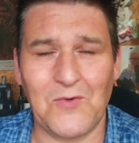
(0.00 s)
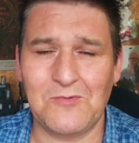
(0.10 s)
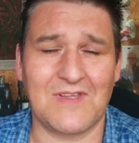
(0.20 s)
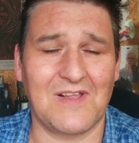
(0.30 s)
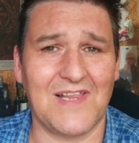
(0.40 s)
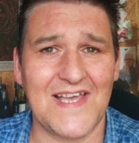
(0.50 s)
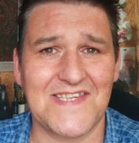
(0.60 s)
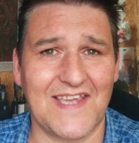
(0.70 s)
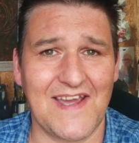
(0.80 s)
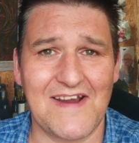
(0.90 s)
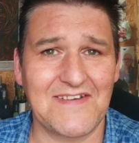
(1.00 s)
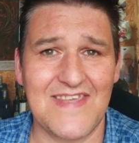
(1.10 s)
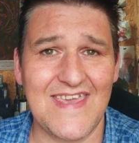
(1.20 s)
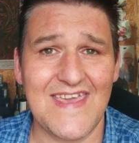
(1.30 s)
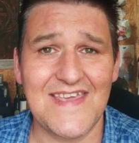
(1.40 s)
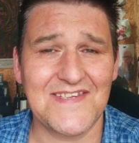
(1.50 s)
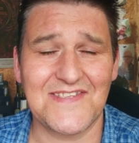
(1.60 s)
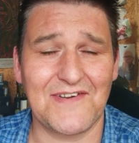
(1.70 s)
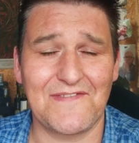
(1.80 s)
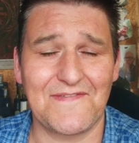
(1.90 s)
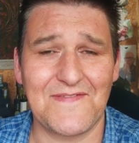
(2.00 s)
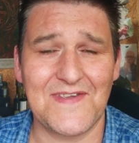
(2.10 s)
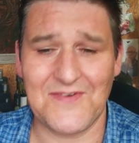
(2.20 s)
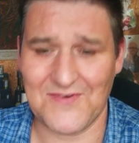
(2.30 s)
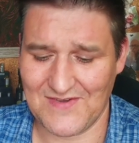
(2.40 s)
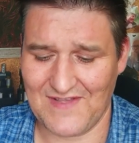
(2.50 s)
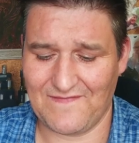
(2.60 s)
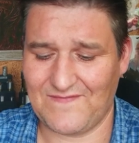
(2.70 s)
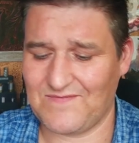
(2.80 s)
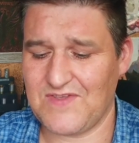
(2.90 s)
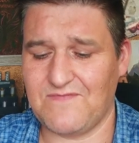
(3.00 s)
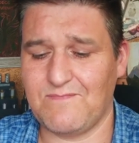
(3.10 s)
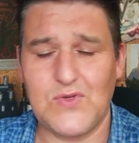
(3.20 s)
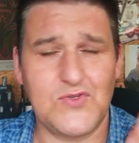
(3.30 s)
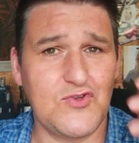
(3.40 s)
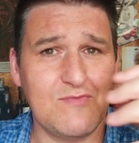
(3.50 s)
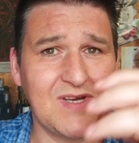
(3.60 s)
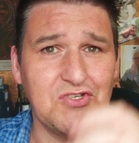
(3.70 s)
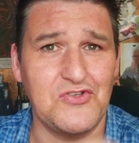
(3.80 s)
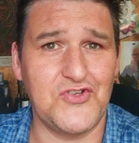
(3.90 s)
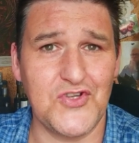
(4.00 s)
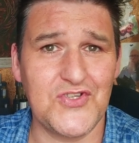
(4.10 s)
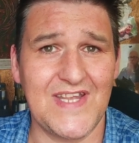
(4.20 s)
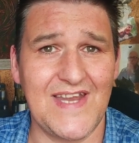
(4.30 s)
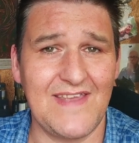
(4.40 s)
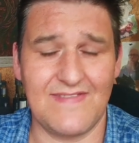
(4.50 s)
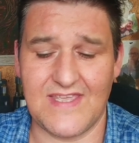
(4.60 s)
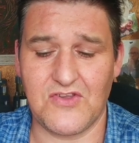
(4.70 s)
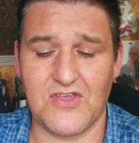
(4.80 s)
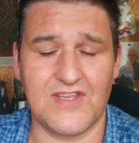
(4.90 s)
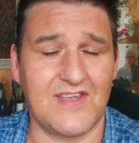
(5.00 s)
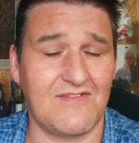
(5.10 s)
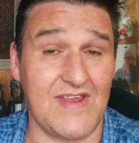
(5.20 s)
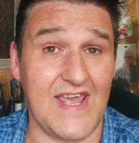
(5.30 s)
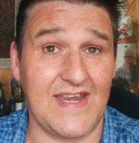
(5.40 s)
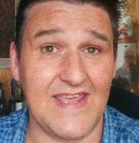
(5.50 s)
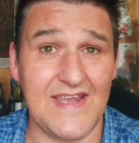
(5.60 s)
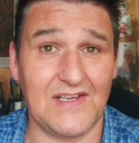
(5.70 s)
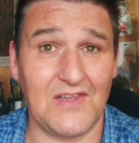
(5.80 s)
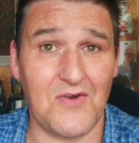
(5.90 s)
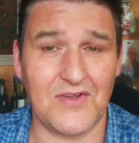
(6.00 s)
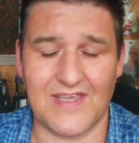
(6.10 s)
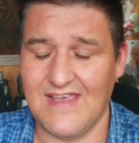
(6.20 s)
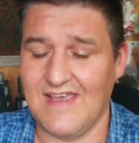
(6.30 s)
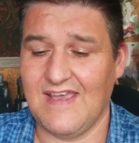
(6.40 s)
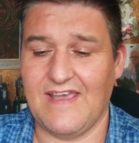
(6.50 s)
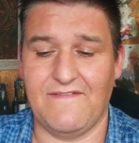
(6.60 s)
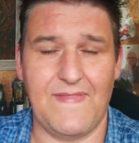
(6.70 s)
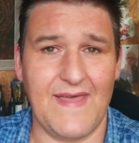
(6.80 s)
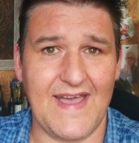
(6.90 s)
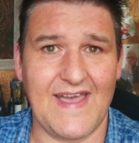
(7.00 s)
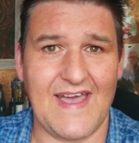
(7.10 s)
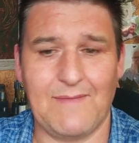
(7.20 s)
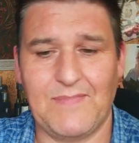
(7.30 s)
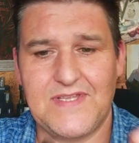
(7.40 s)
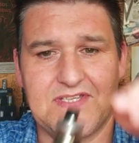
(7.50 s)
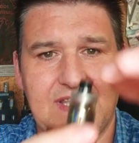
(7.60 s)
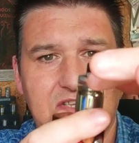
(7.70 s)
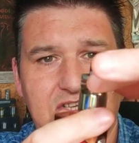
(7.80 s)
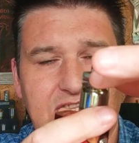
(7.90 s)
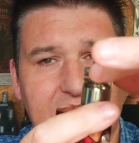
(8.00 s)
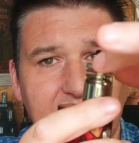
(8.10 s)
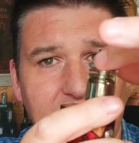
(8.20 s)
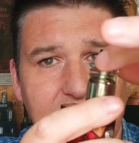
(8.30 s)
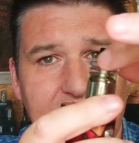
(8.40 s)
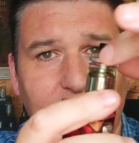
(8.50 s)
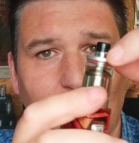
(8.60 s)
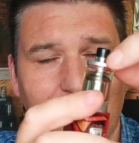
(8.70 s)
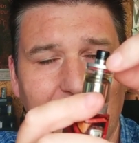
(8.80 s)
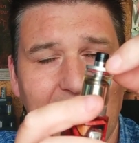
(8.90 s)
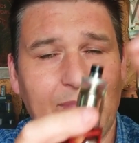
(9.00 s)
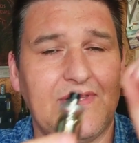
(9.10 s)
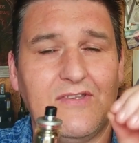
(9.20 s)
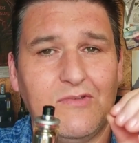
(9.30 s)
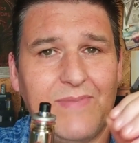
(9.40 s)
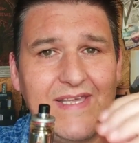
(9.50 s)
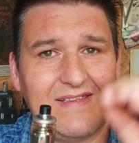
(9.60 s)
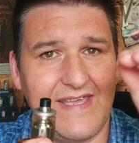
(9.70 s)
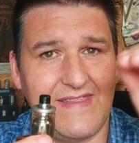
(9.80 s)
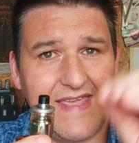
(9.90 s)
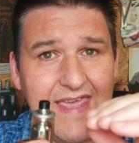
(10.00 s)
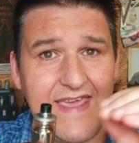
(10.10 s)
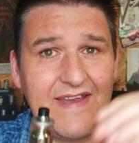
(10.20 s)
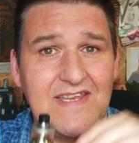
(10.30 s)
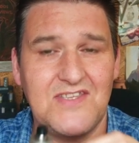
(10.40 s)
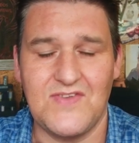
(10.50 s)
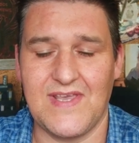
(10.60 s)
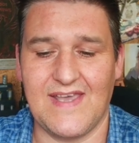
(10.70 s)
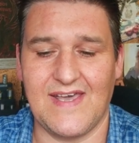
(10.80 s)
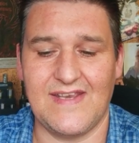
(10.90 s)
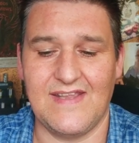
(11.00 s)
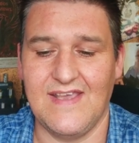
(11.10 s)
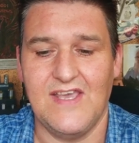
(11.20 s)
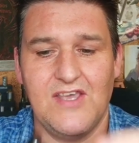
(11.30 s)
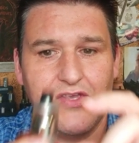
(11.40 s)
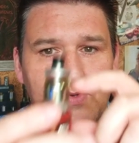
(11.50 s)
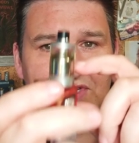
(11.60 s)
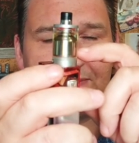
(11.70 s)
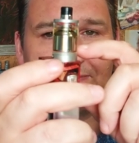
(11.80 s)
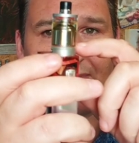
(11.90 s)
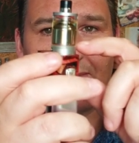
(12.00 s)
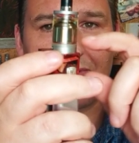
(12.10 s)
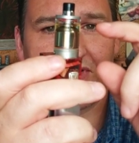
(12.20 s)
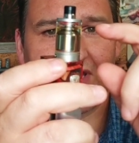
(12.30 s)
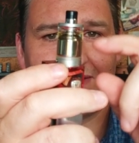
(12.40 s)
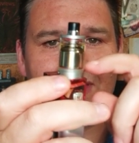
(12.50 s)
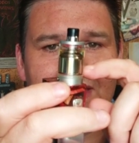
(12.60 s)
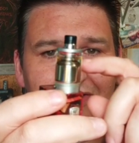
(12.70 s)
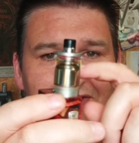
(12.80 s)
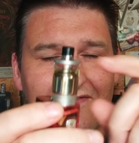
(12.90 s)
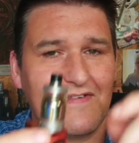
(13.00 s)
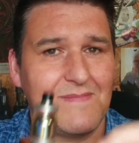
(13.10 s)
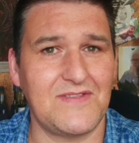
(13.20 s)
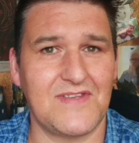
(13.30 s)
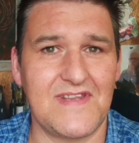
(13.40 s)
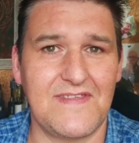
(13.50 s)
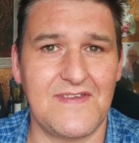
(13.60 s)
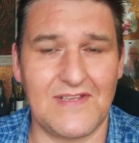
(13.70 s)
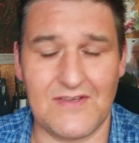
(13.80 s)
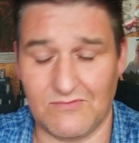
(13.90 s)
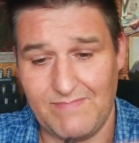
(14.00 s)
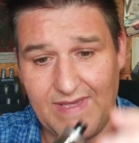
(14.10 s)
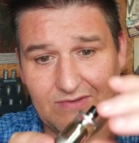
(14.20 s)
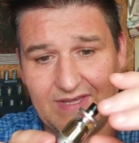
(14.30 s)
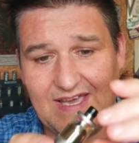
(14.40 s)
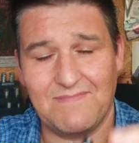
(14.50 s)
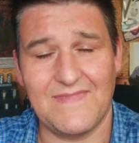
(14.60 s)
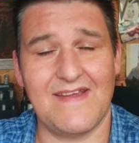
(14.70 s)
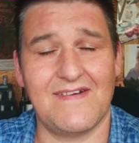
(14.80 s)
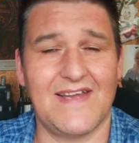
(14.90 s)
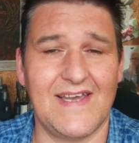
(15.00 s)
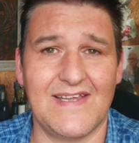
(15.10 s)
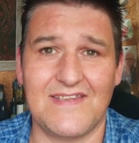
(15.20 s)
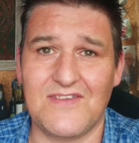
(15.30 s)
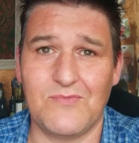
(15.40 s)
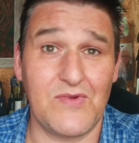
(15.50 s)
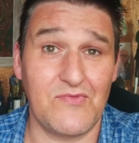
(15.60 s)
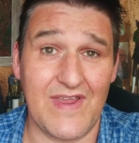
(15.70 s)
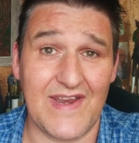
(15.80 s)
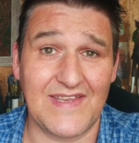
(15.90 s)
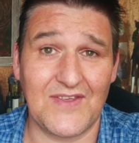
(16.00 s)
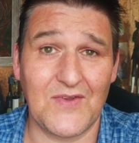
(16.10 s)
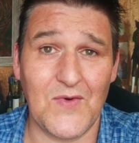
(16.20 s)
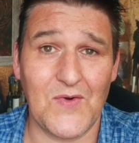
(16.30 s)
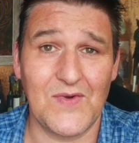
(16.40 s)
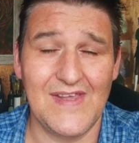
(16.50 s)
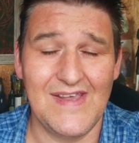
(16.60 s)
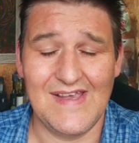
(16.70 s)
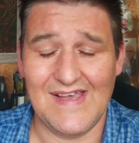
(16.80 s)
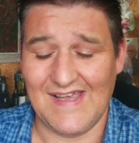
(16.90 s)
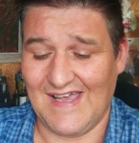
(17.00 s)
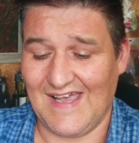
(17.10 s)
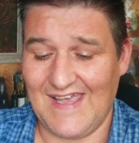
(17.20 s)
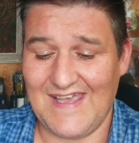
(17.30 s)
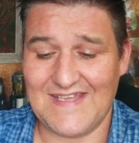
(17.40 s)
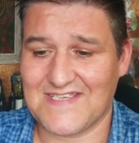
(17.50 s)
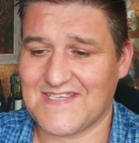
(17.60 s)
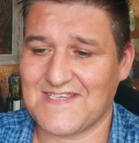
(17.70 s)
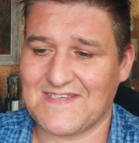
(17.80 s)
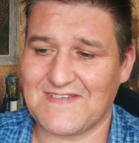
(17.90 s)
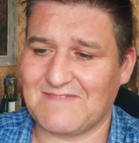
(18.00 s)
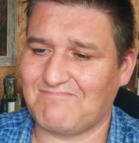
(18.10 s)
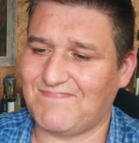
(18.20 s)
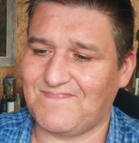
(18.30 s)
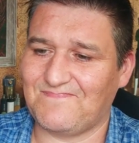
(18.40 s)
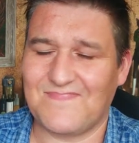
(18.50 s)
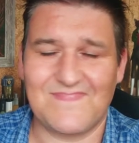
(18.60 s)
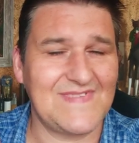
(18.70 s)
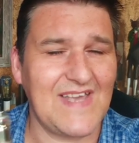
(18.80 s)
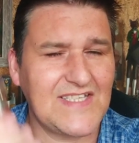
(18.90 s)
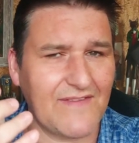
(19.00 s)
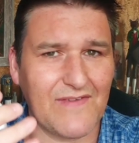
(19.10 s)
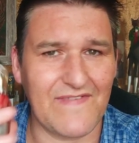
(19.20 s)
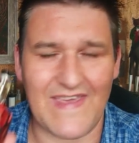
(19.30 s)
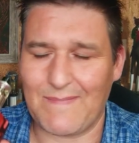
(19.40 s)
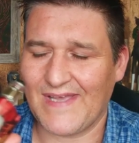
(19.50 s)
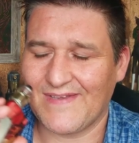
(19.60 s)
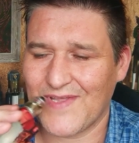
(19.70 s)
old classic RTA stuff. You know, if you've put too much juice in it, then you could create an airlock. If that happens, then just undo the top cap a little bit, let the air into it, and you'll see bubbles coming out from underneath your little bell cap there, and you'll be raring to go. Let's have a vape.